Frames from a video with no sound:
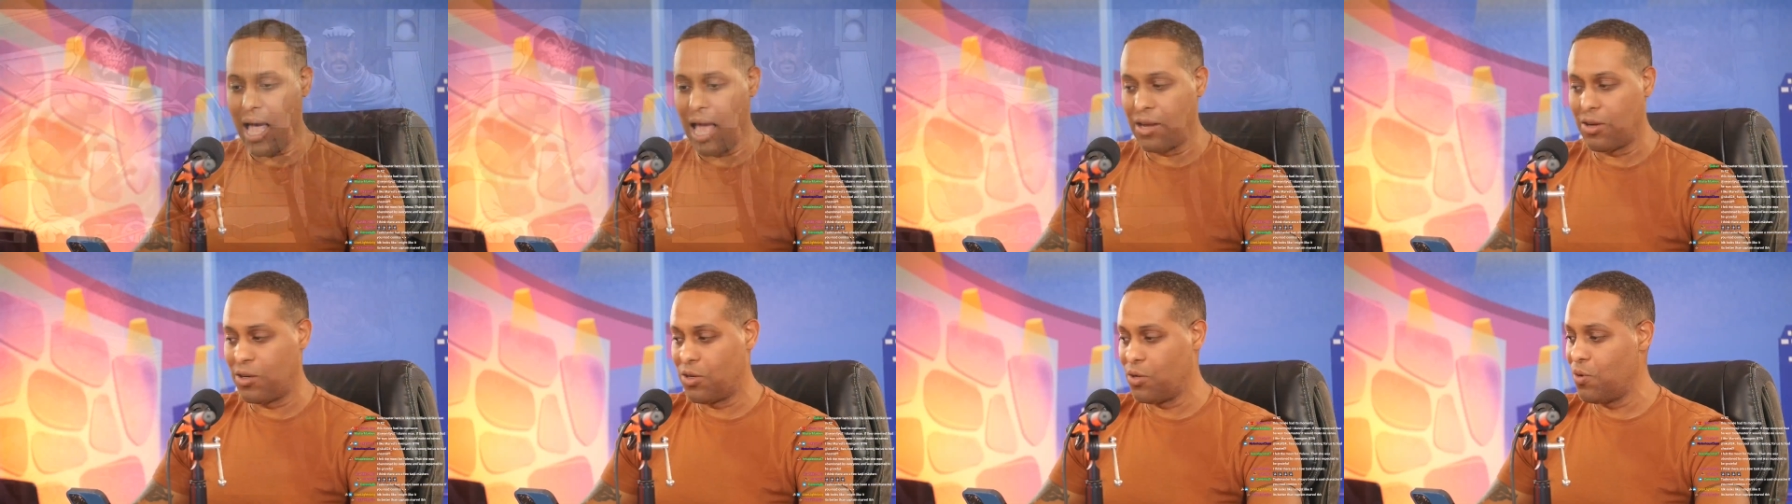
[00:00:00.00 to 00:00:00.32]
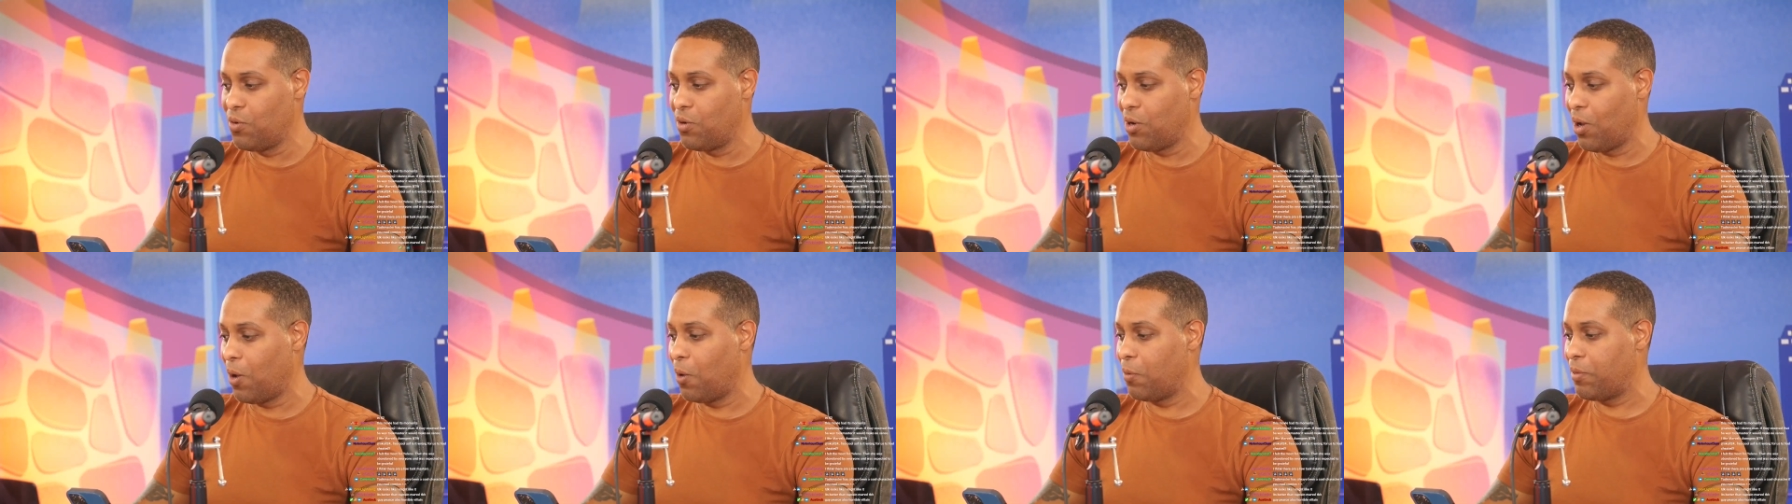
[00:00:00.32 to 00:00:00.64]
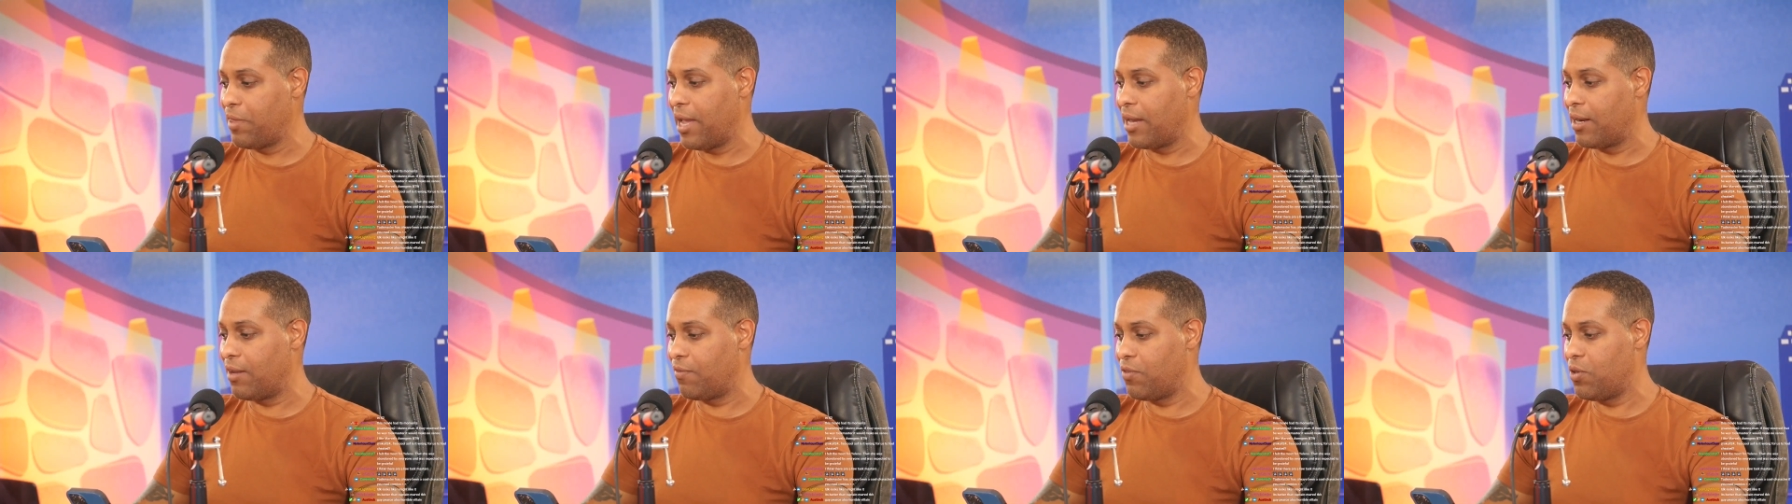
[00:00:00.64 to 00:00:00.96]
I do
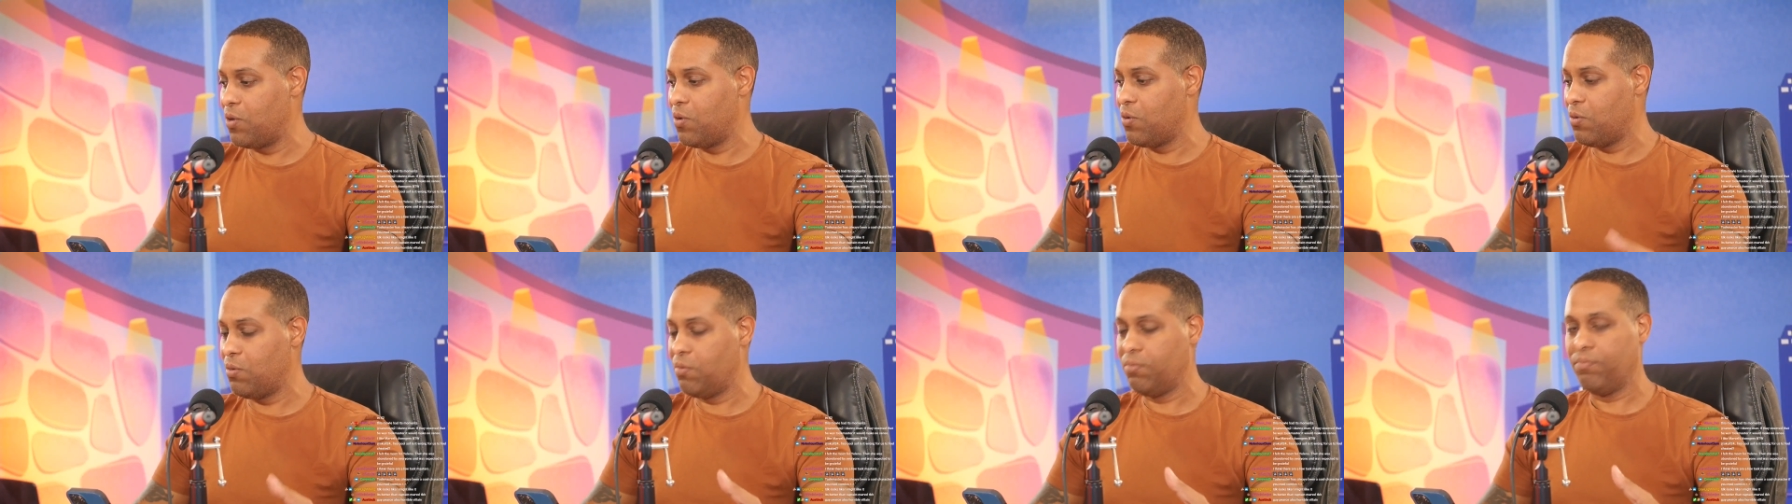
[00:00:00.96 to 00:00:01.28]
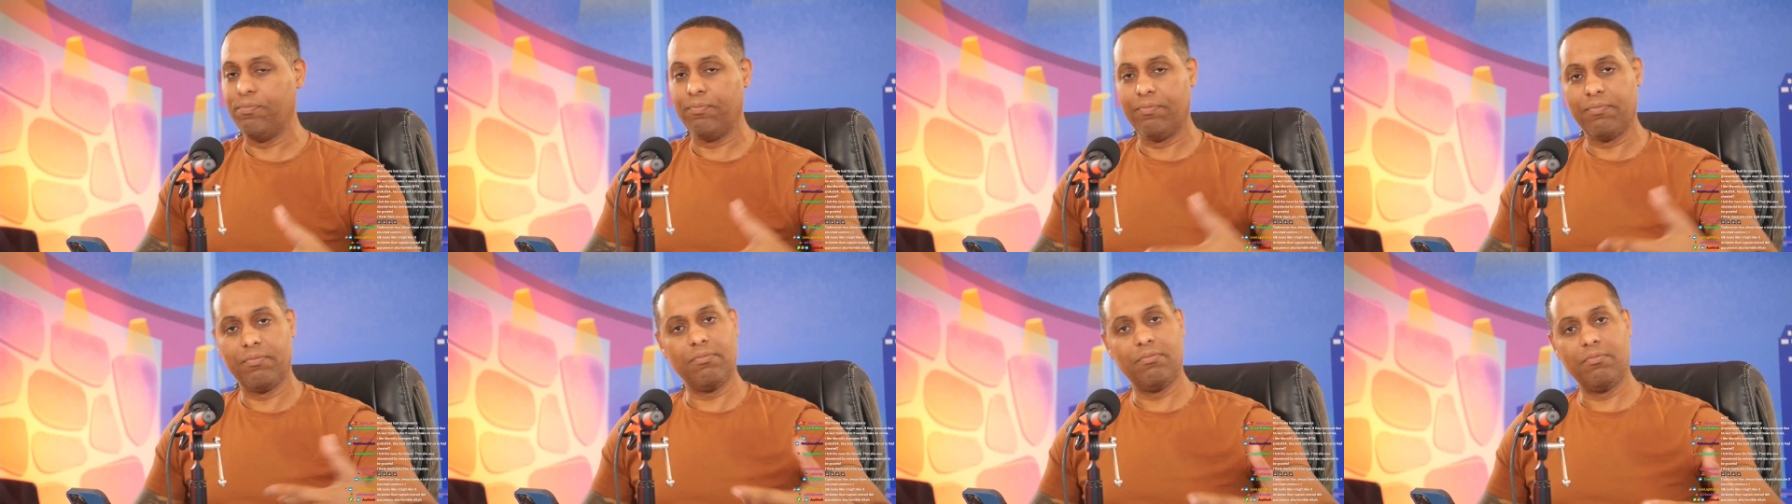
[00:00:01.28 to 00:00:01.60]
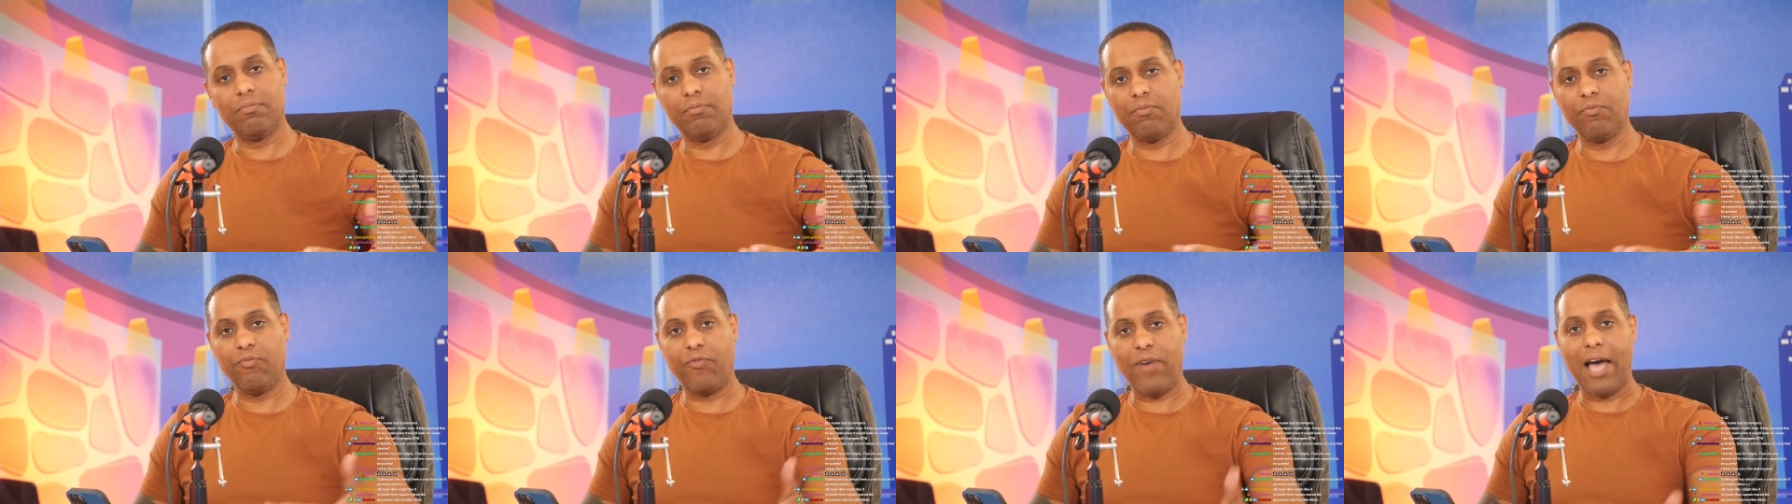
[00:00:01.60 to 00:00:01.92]
know that if you
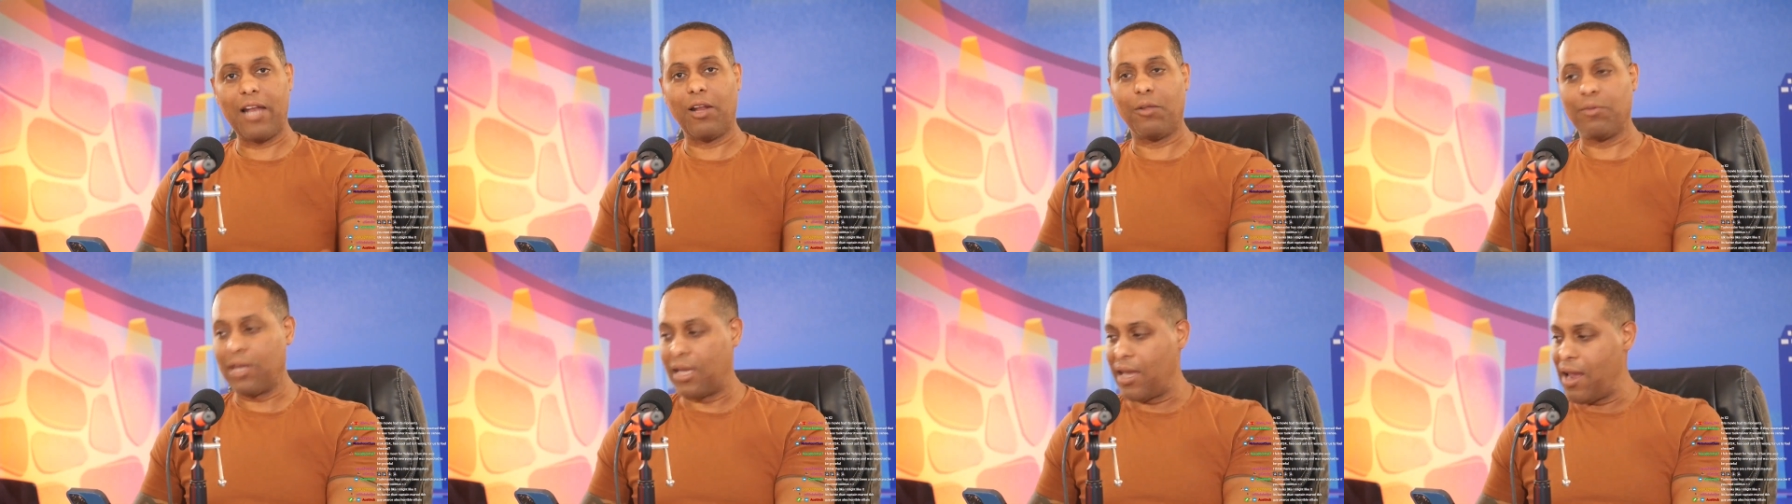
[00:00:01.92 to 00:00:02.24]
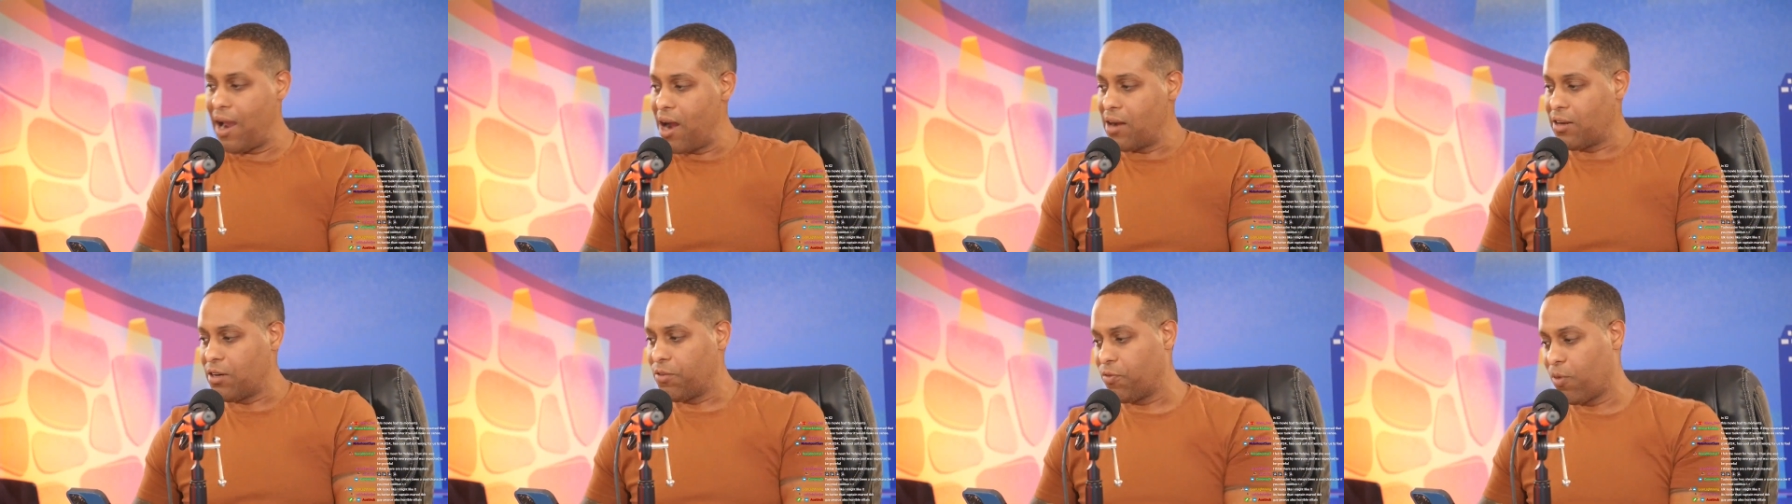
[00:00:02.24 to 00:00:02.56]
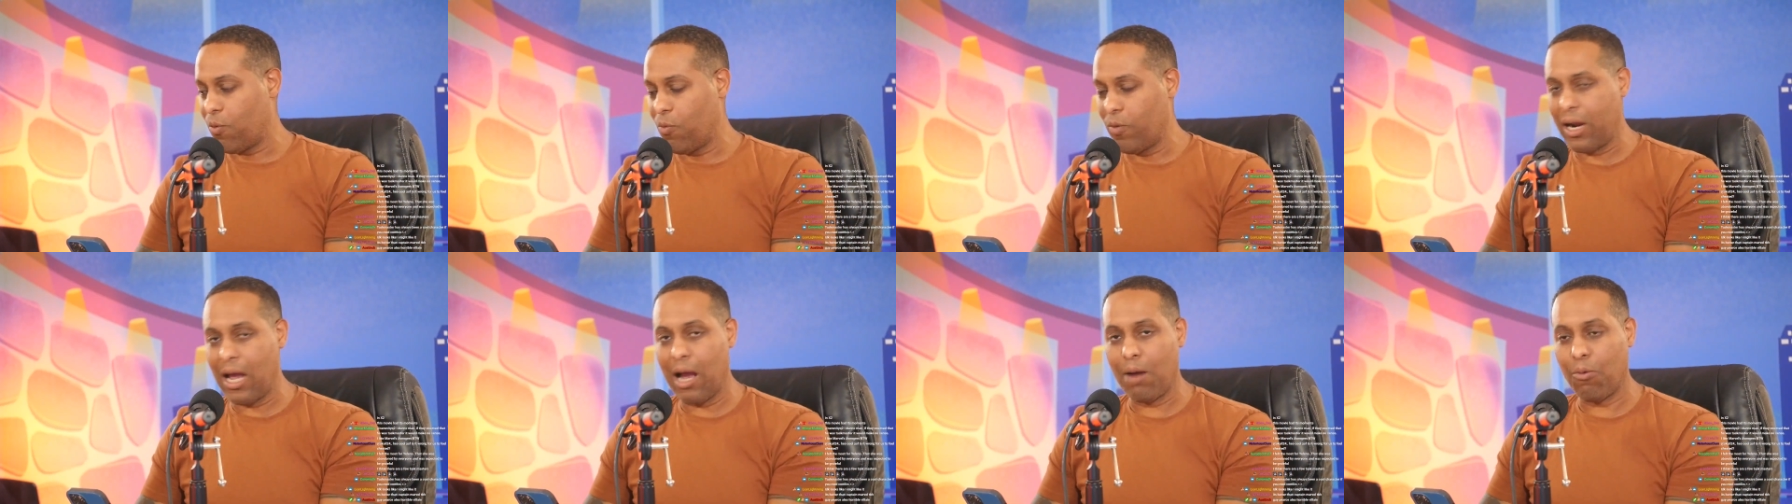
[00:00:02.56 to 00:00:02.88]
follow the character
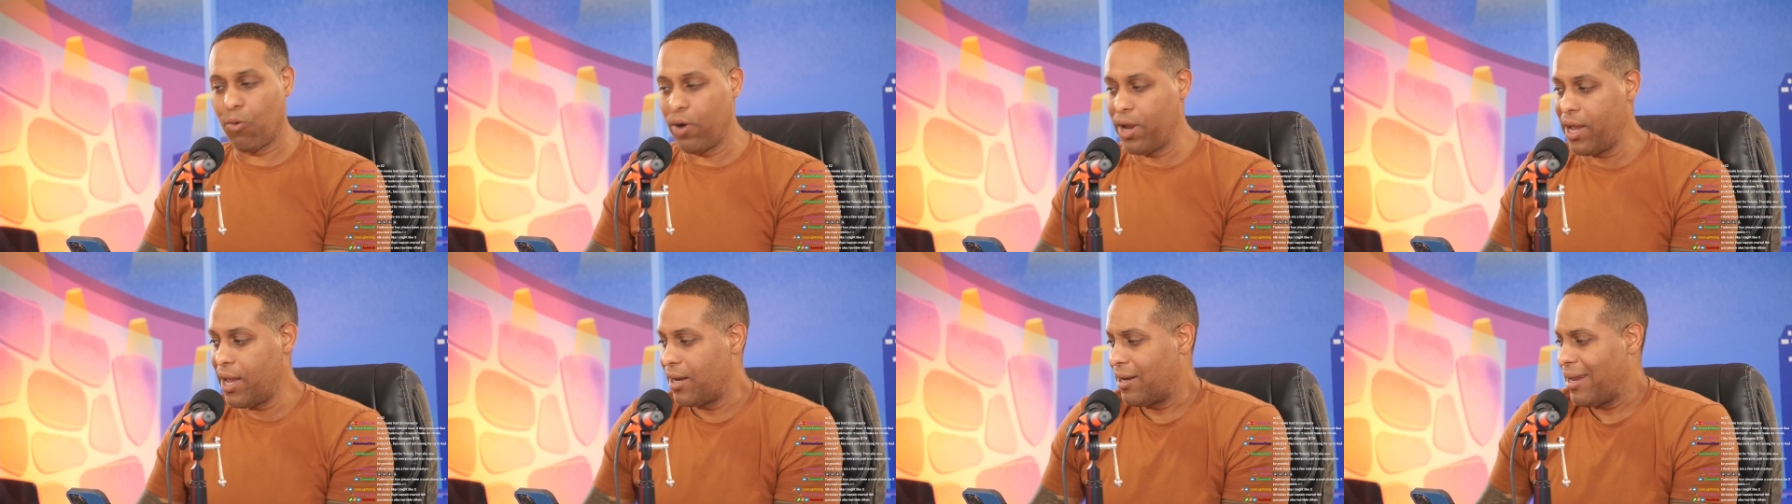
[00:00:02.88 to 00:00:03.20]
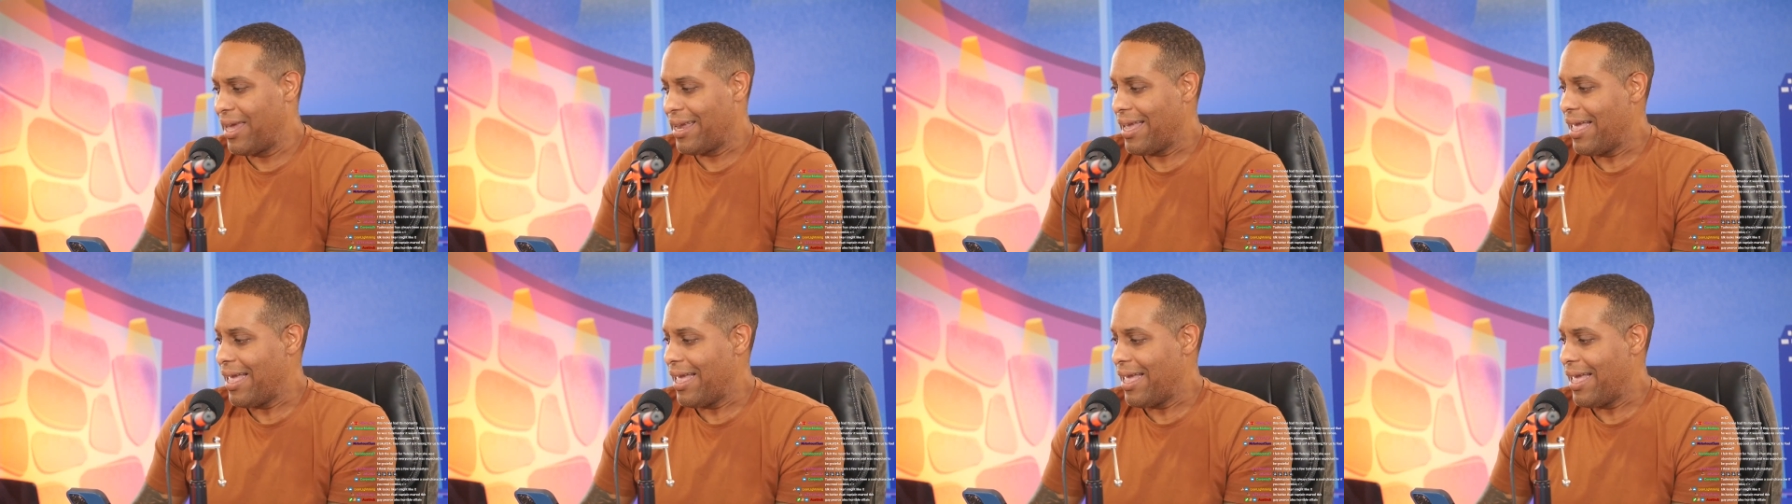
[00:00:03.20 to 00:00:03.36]
from what I read,